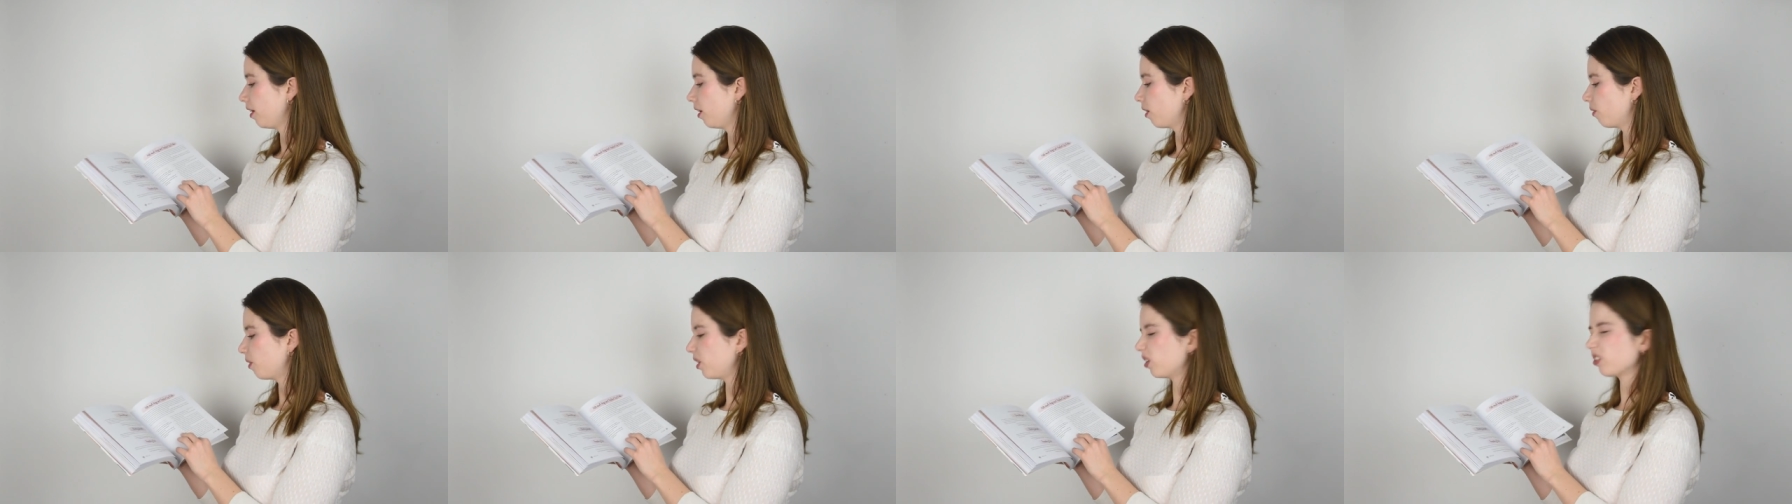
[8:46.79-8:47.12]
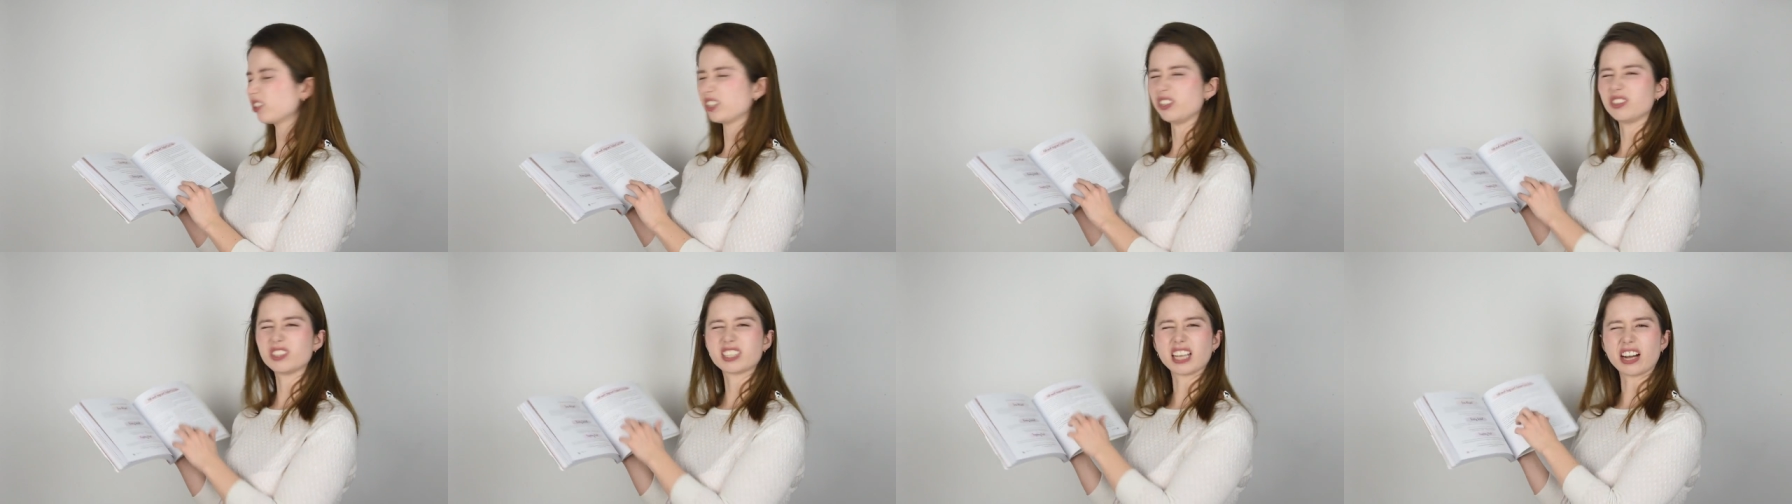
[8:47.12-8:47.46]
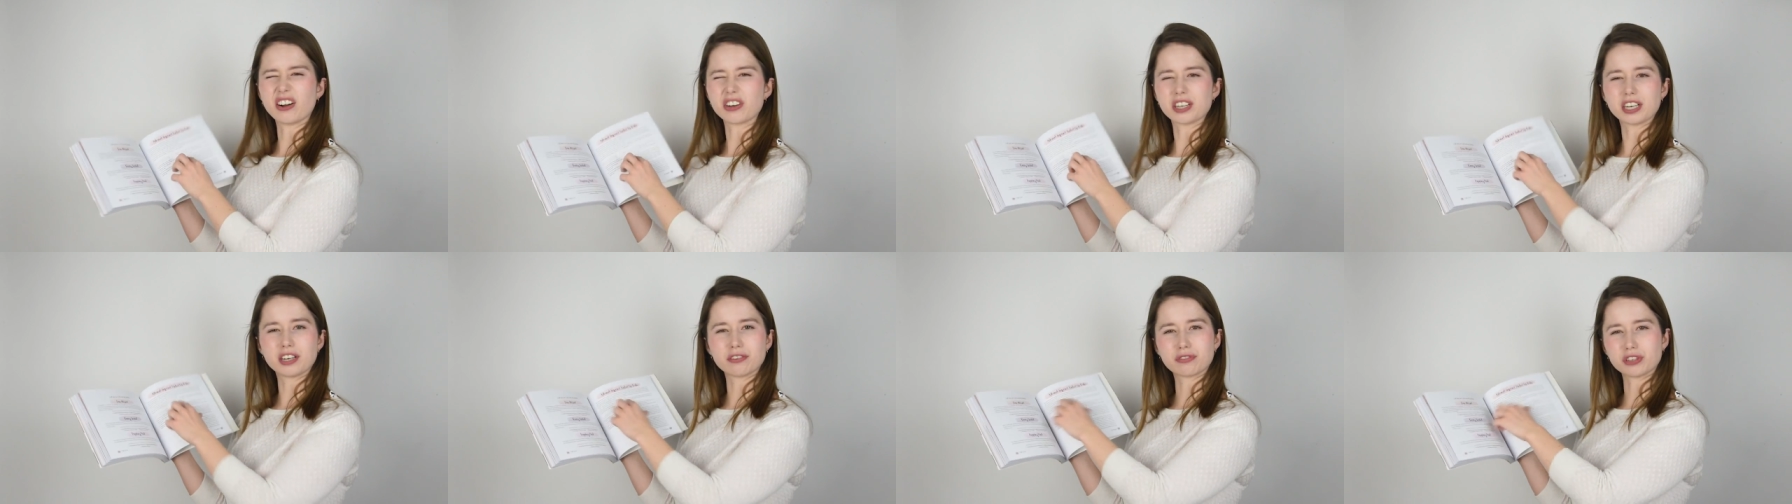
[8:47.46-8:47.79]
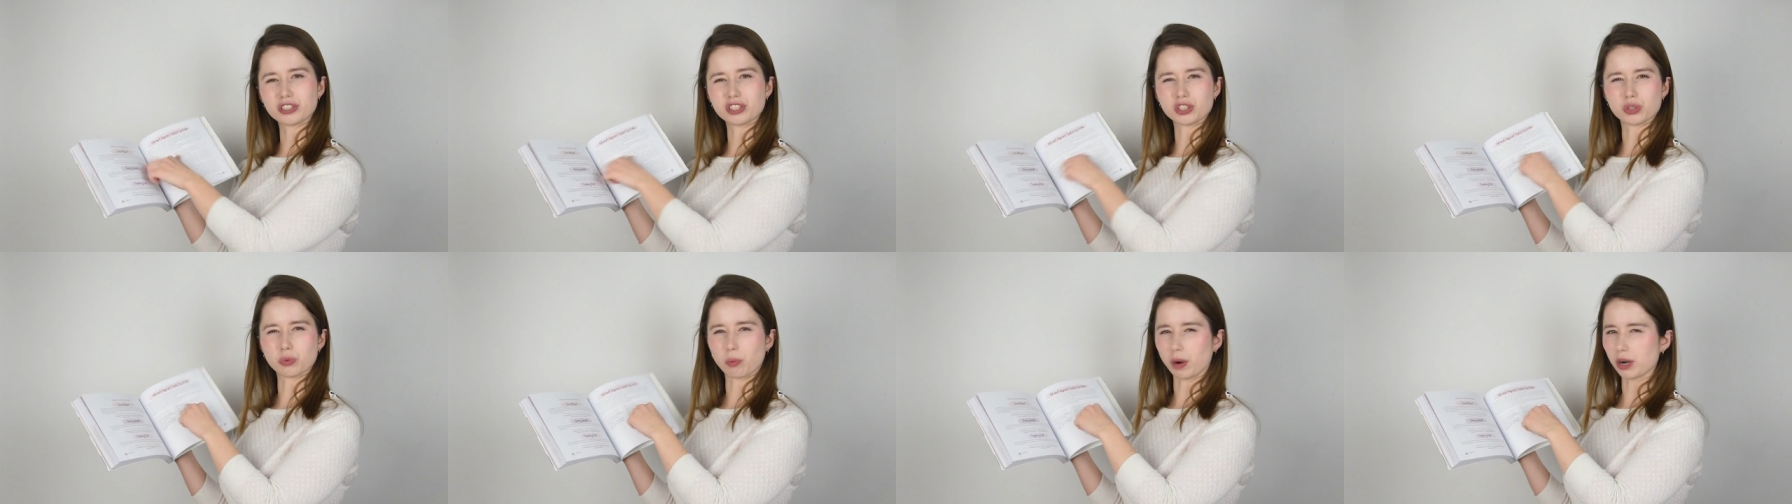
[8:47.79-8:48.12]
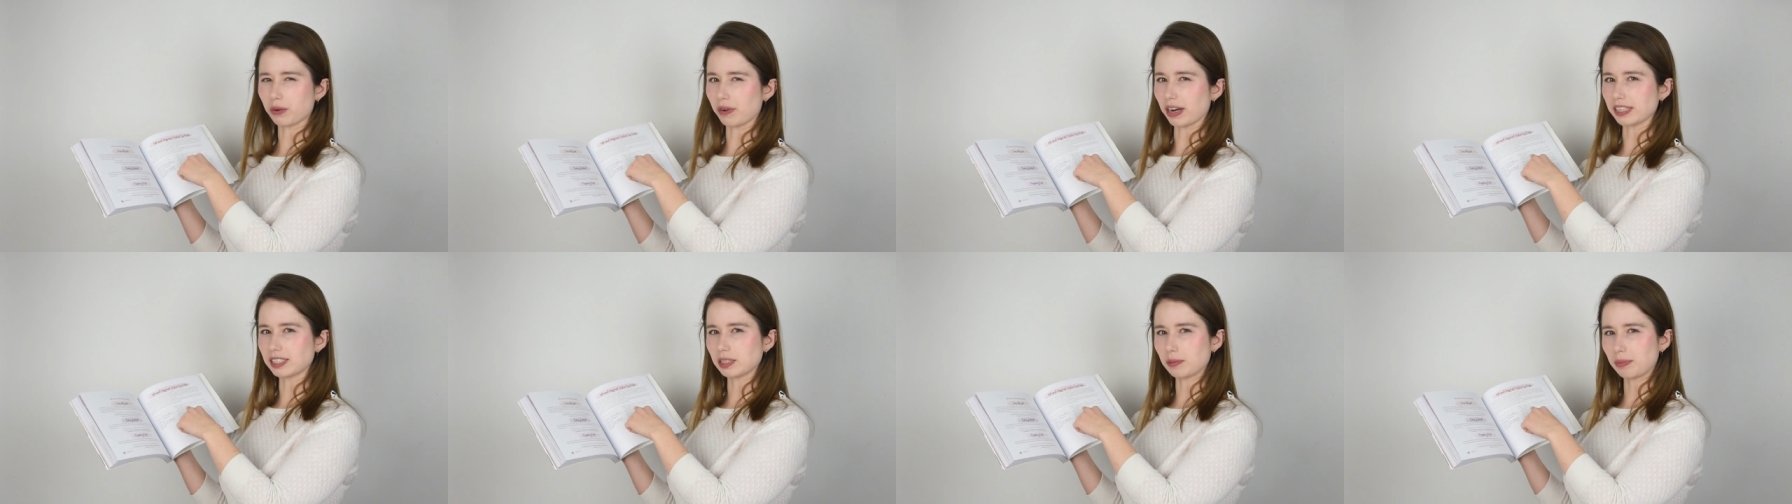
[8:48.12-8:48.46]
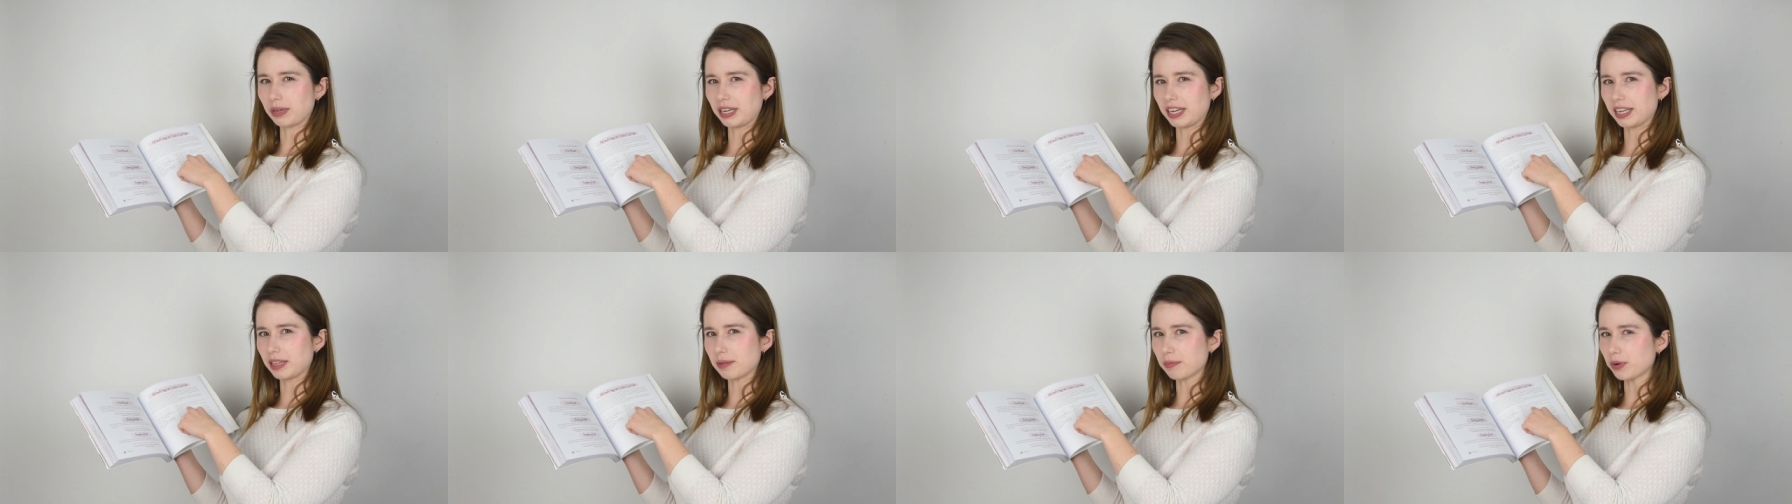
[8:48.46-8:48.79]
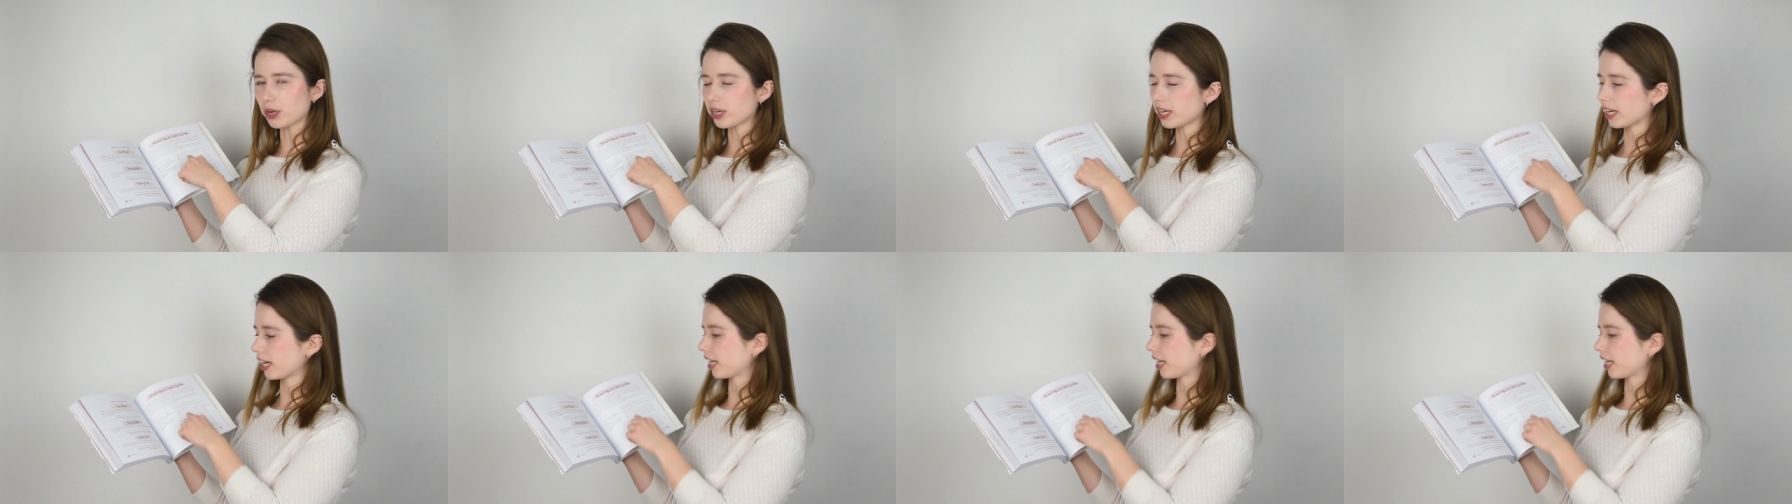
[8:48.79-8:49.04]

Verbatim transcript: We only use the alkanet for this one recipe in the book,